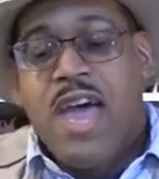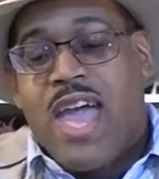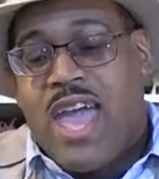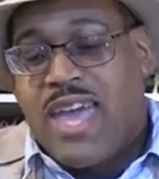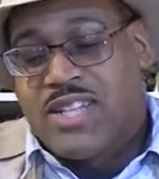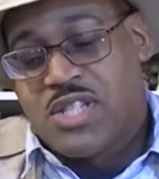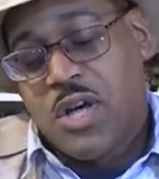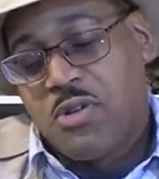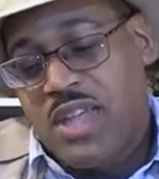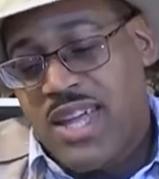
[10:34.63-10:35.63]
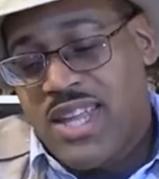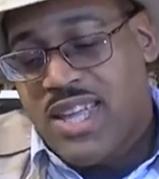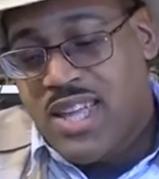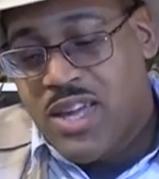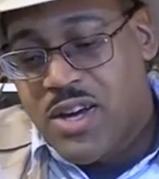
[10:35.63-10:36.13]
And so the idea
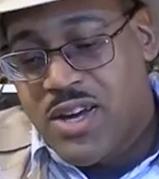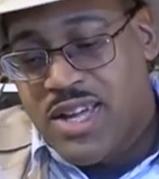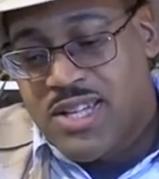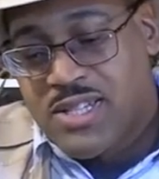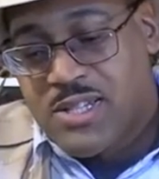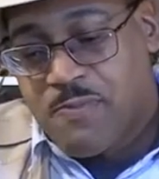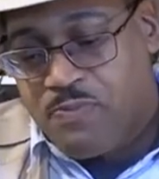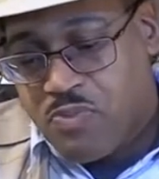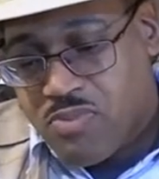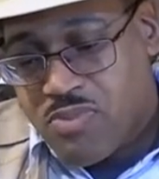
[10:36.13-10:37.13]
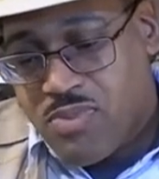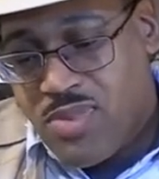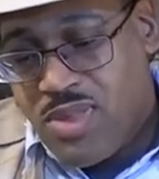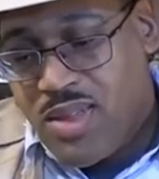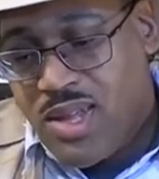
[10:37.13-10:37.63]
here is
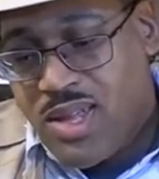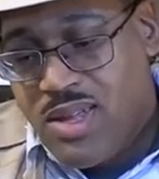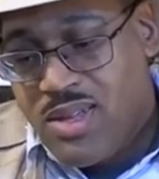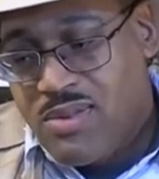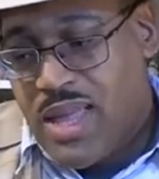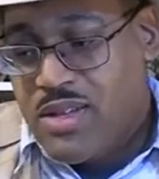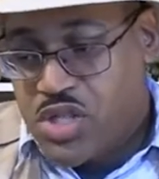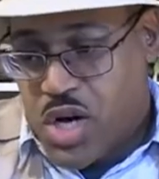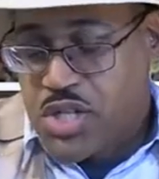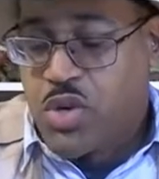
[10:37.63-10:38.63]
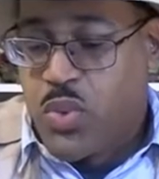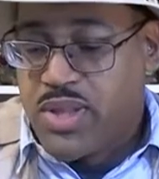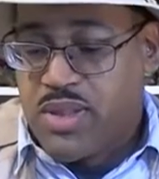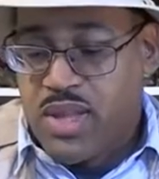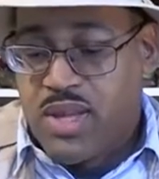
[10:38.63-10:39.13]
that sharks are
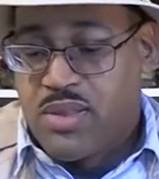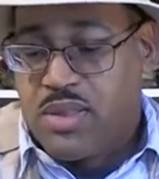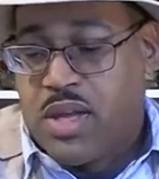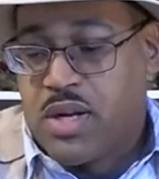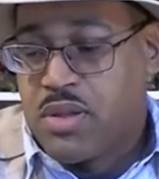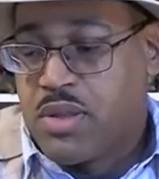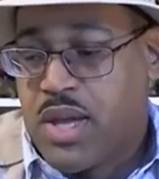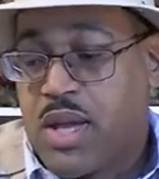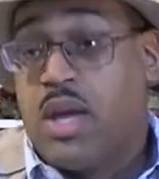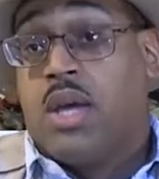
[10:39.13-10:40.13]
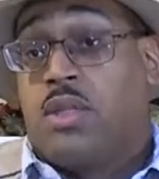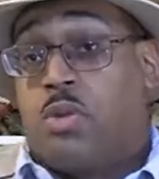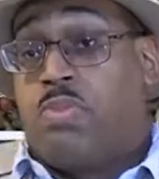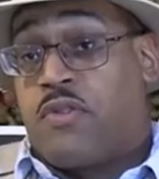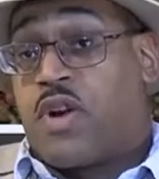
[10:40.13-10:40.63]
one thing, they're the thing. They're
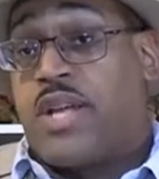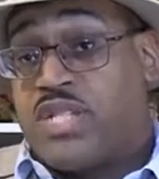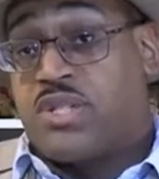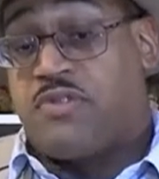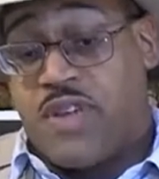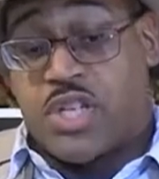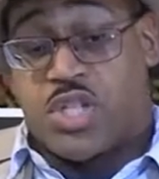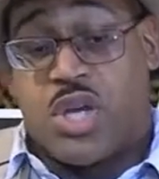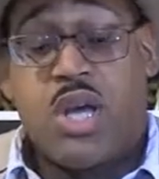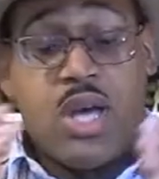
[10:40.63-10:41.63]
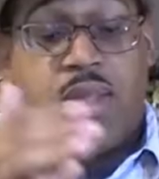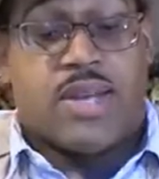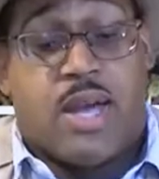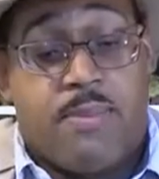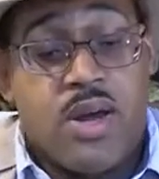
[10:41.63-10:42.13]
both cartilaginous fish the
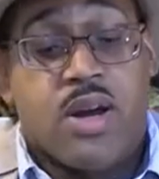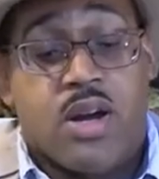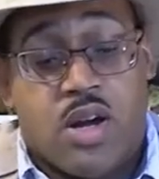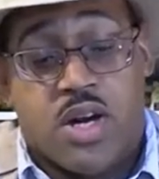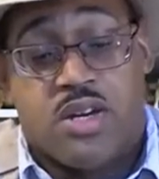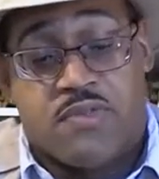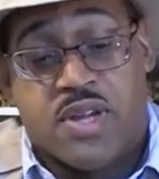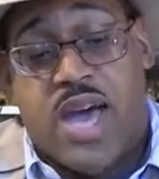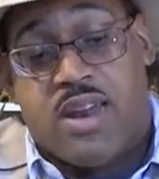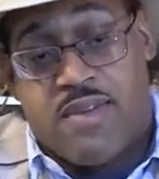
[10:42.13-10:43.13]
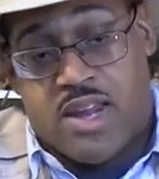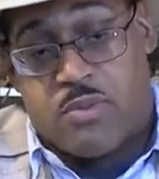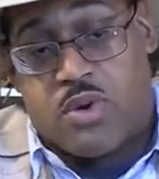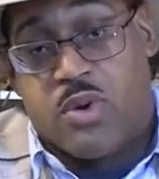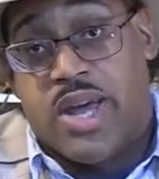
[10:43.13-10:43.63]
chimera are a different kind of
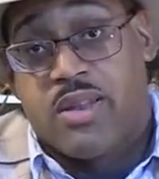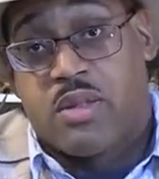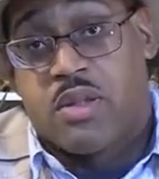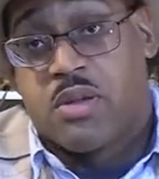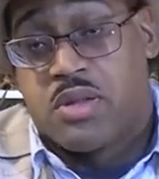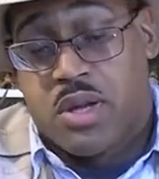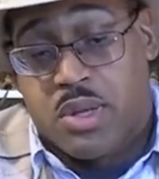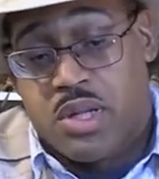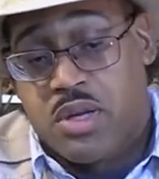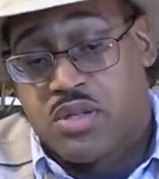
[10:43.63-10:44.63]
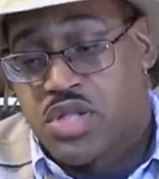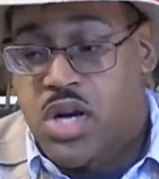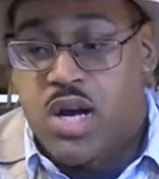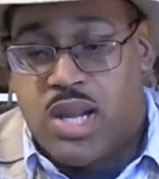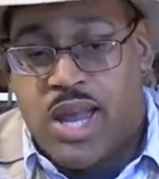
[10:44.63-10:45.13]
animal, right? So they're, they're still
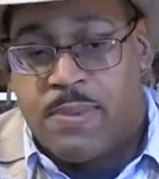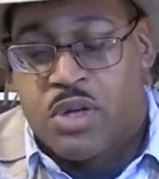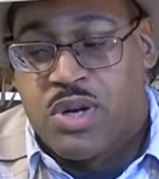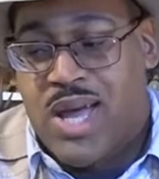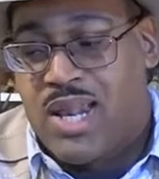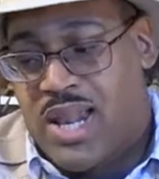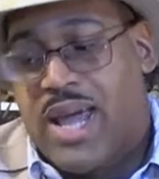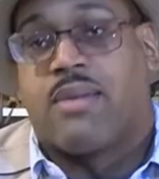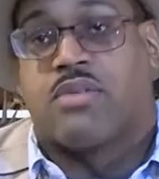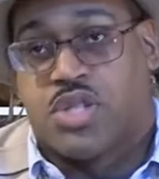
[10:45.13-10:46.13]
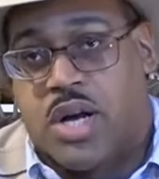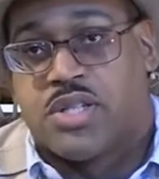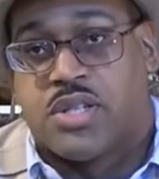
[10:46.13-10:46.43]
shark-like, but they're not like sharks.